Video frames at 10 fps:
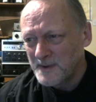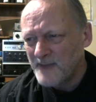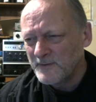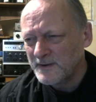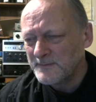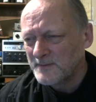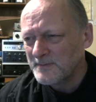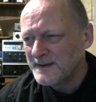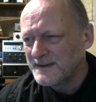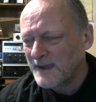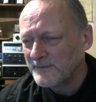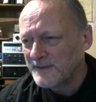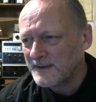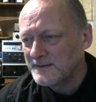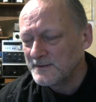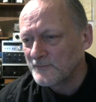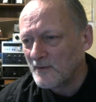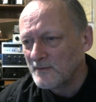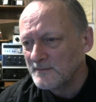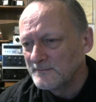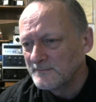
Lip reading: I've heard him admit now and then he's wrong.